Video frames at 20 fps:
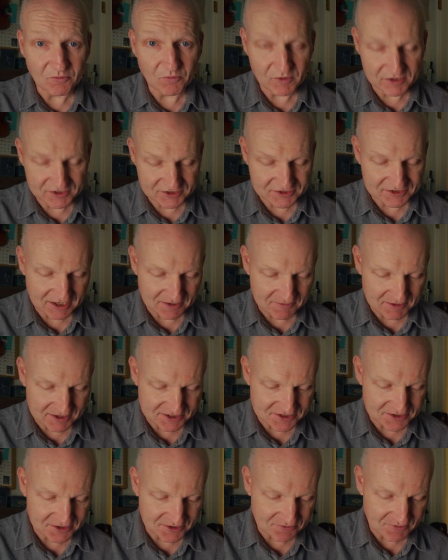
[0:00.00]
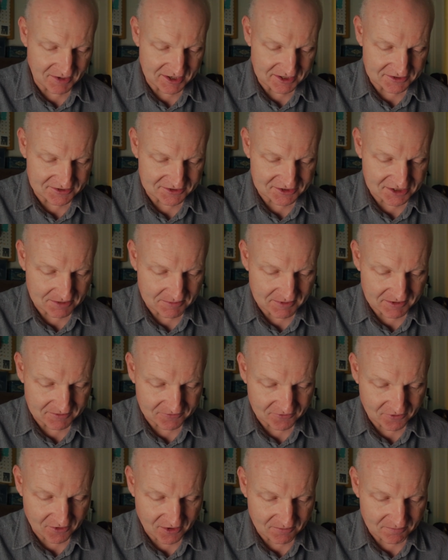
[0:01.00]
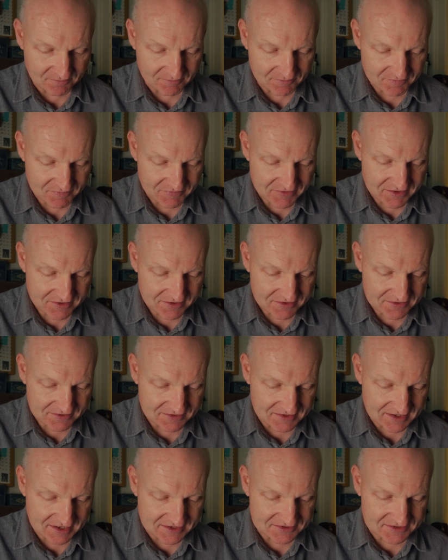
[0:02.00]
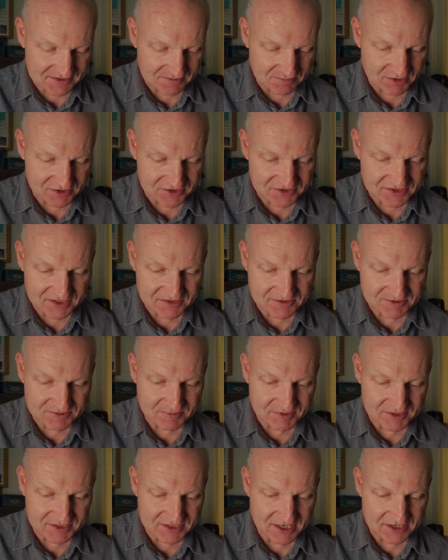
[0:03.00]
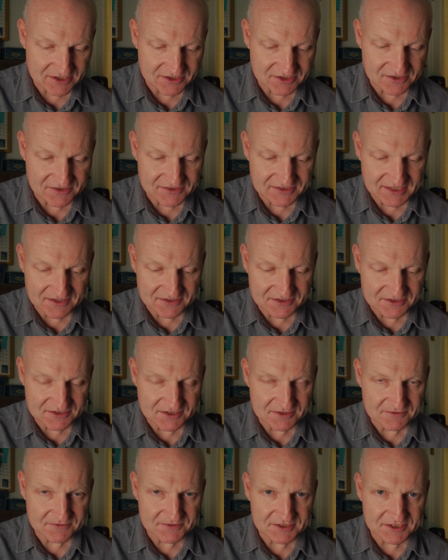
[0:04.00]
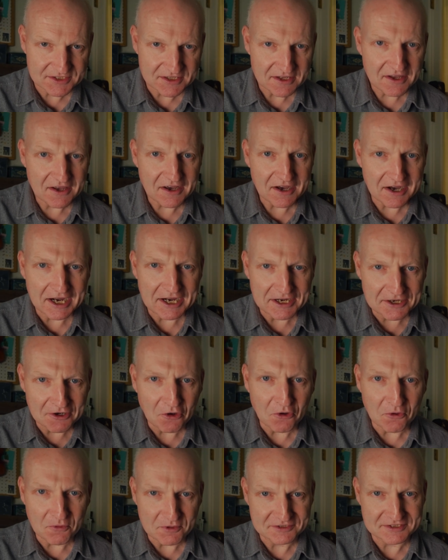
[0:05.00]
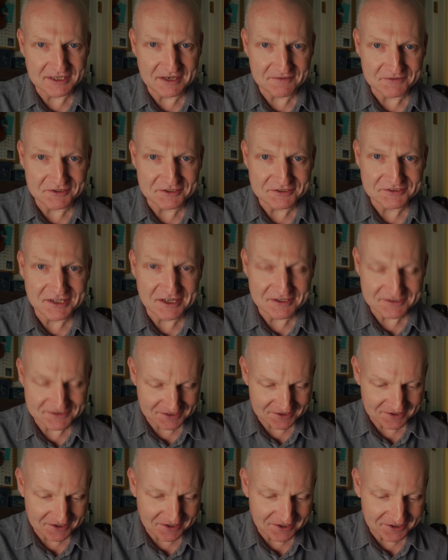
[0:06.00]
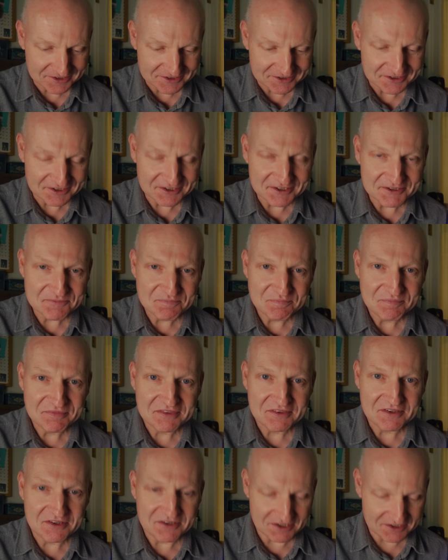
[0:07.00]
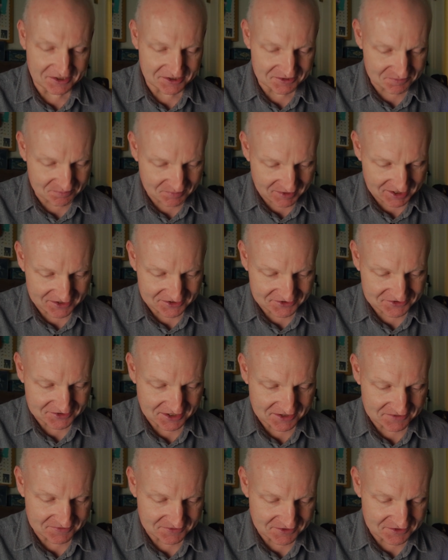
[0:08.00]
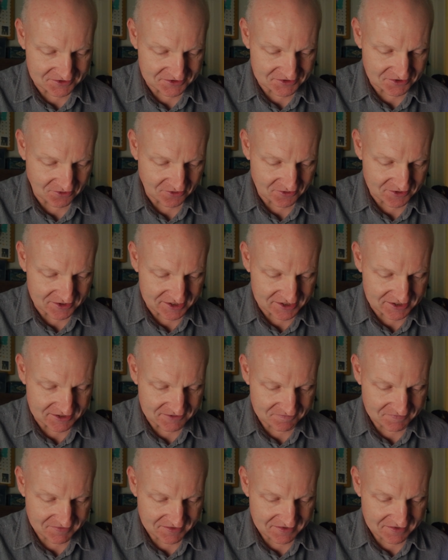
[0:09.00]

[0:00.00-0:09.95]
which direction the rain is coming from. There's the precipitation sensitivity. I always have this set to high. Better safe than sorry.